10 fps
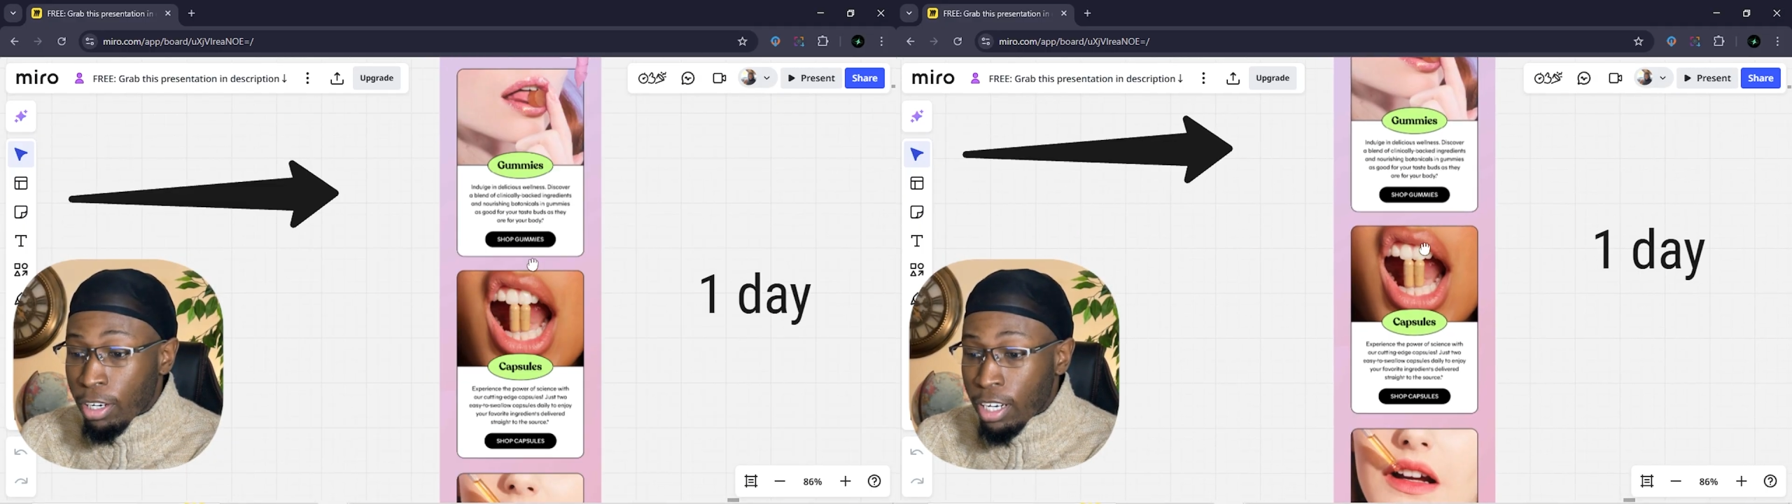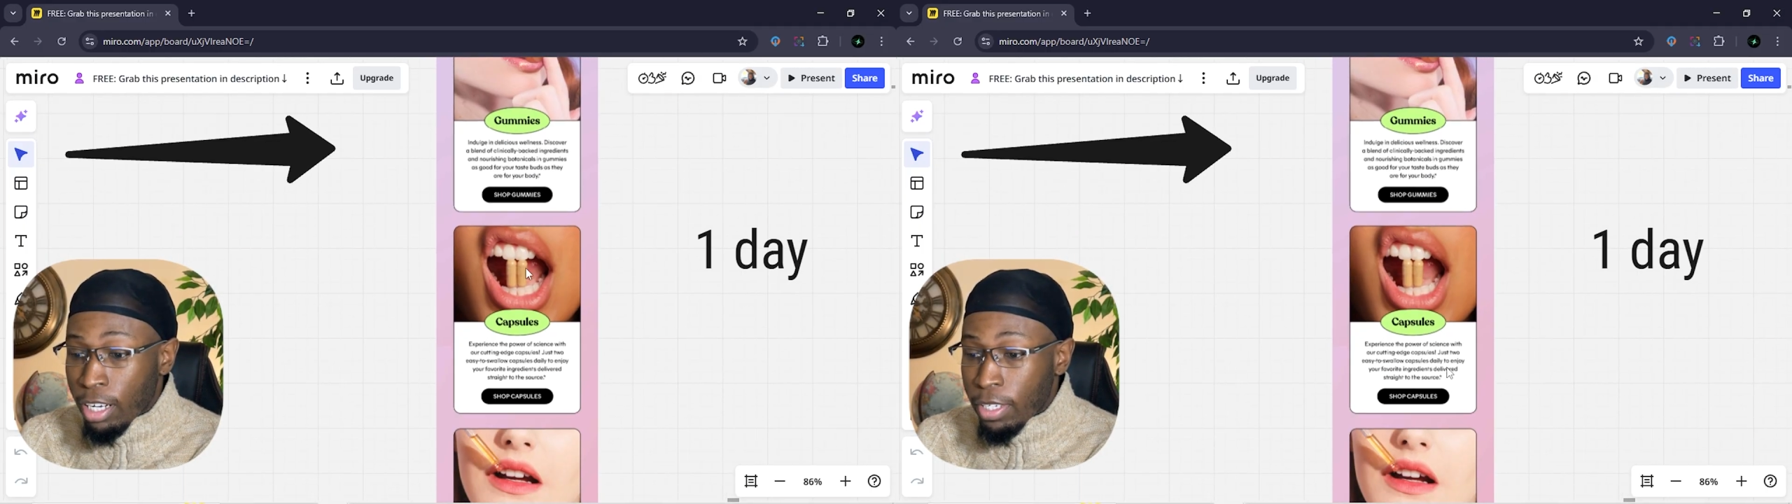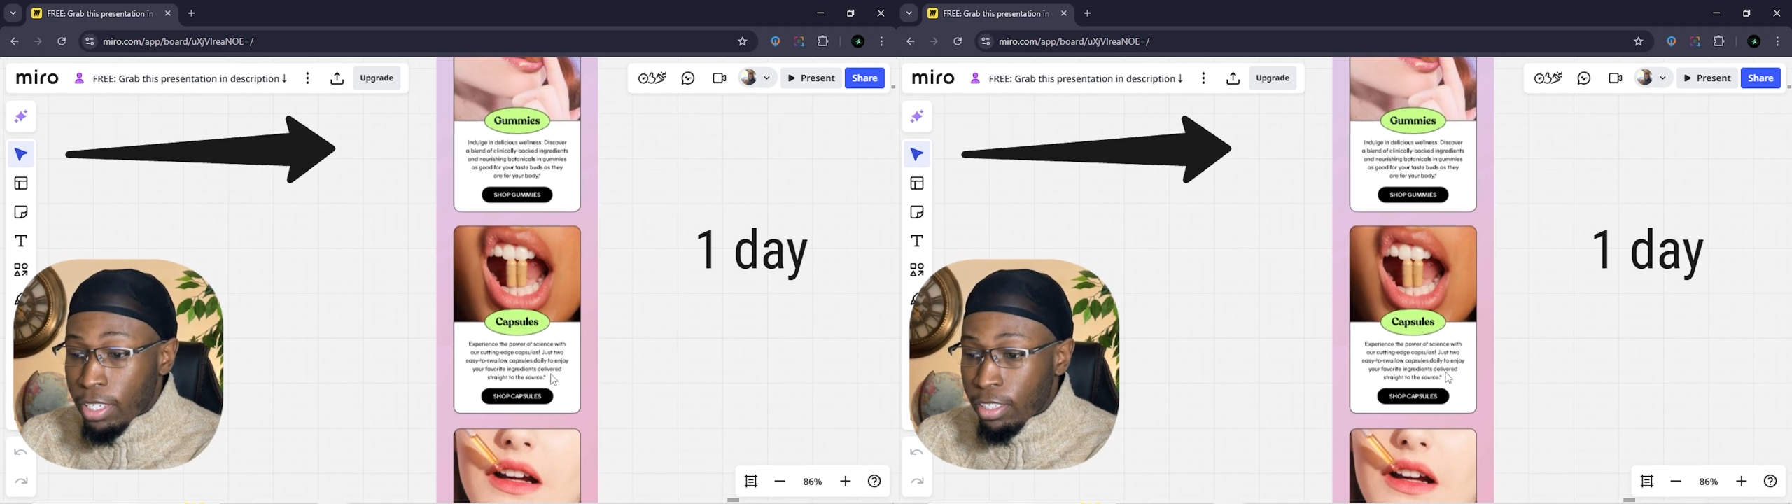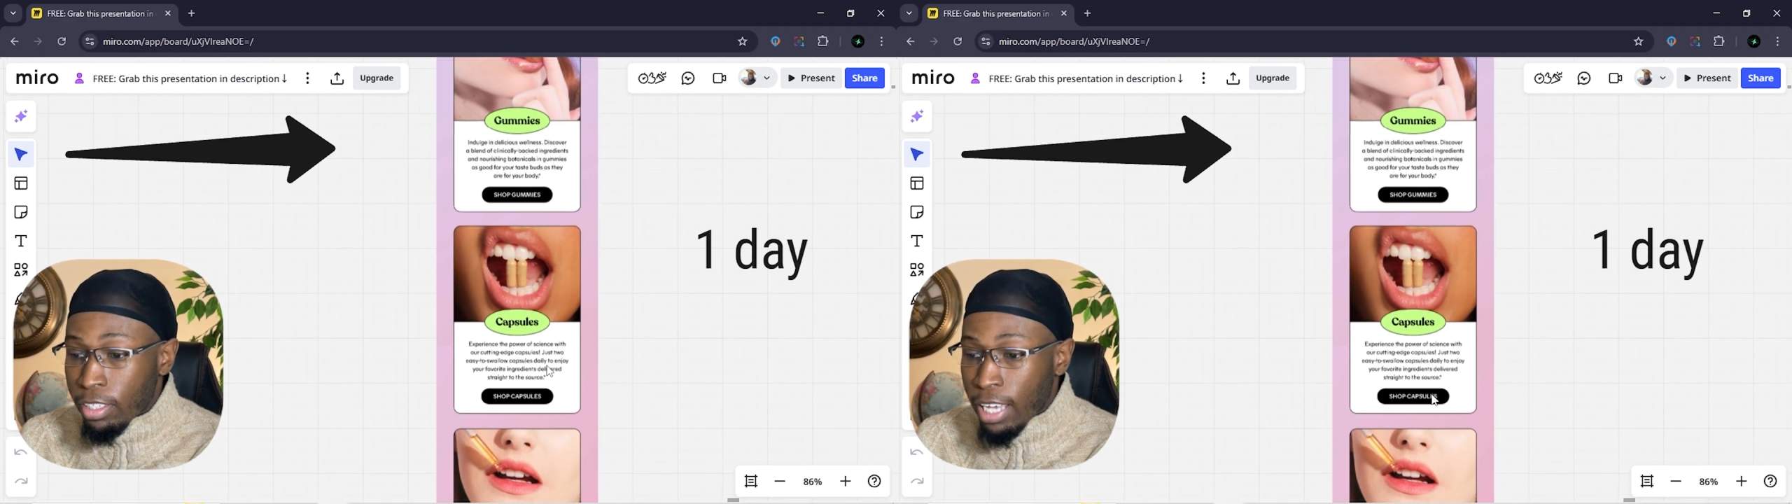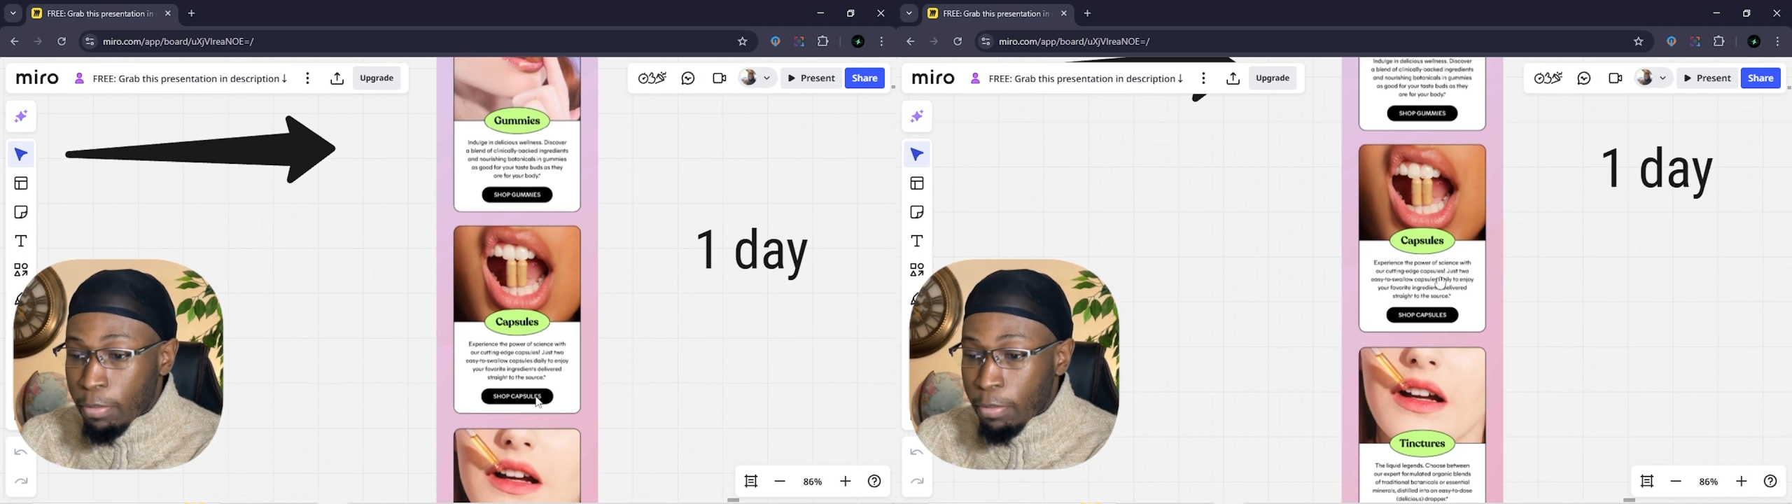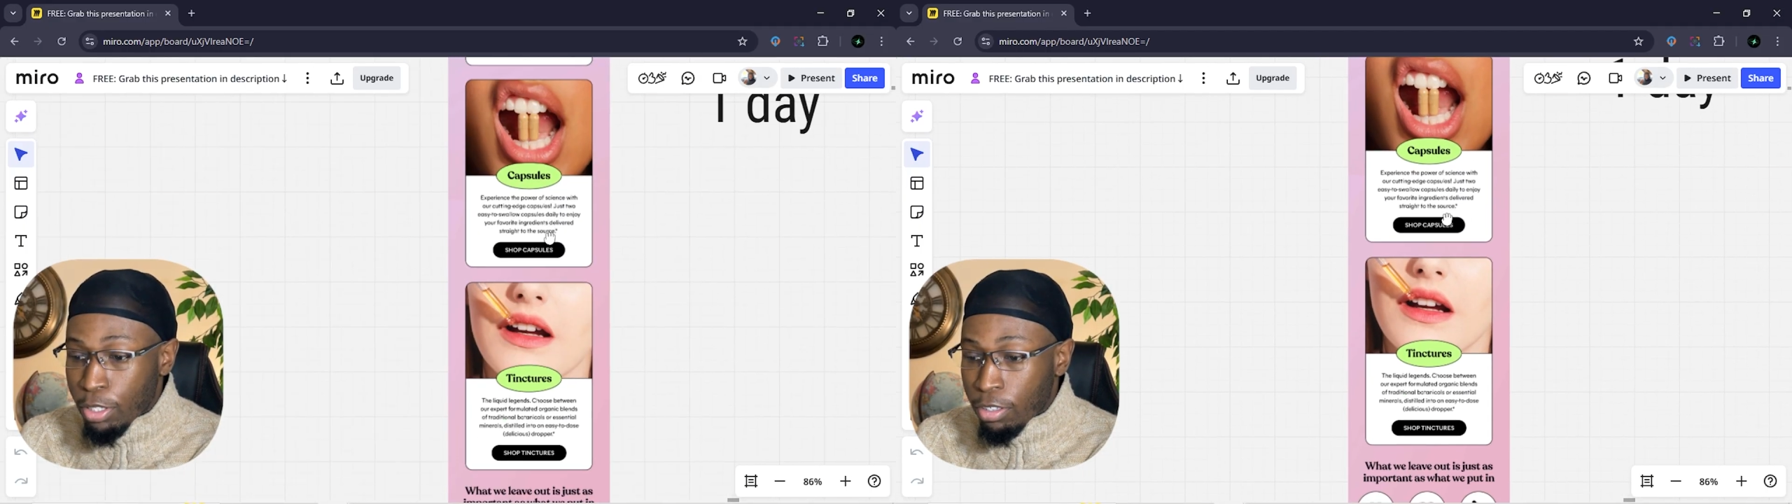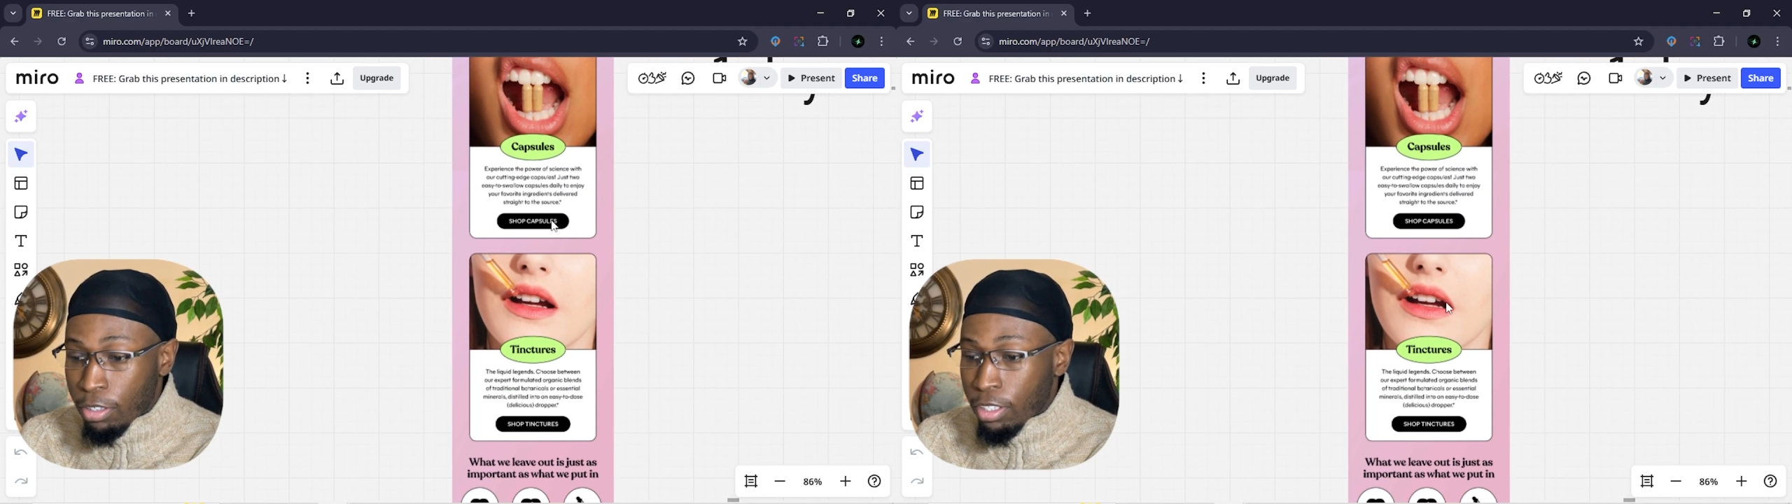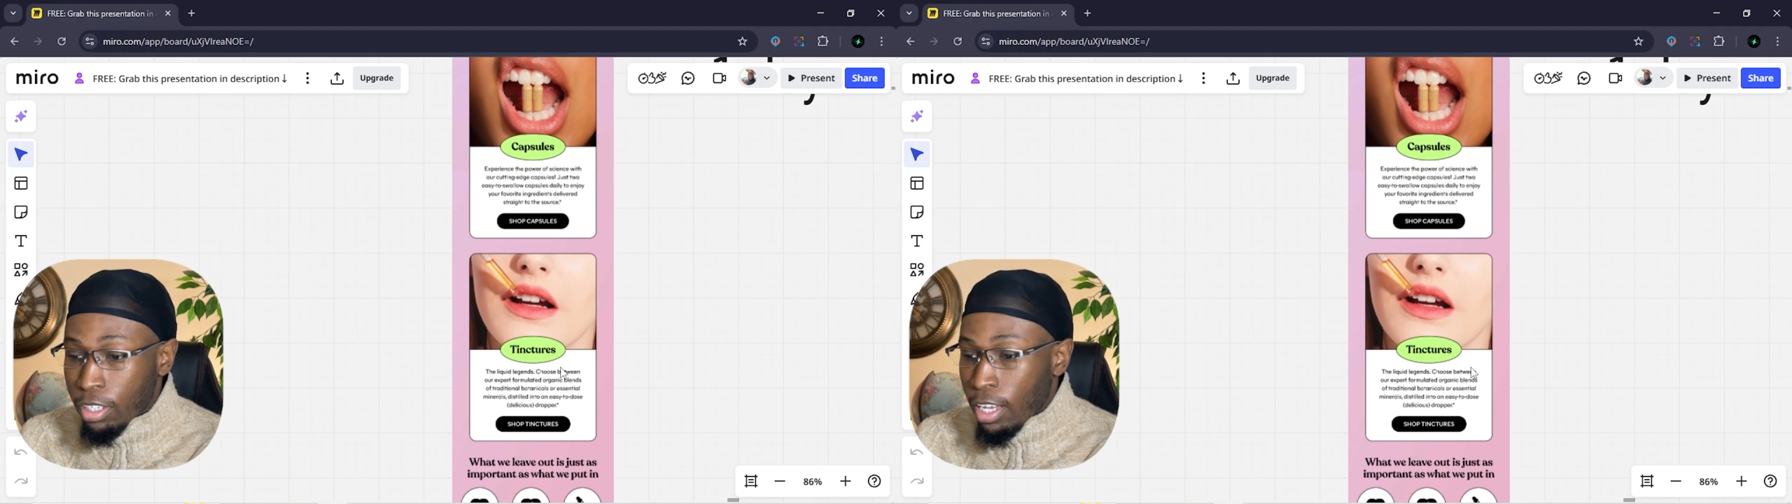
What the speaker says: gummies, capsules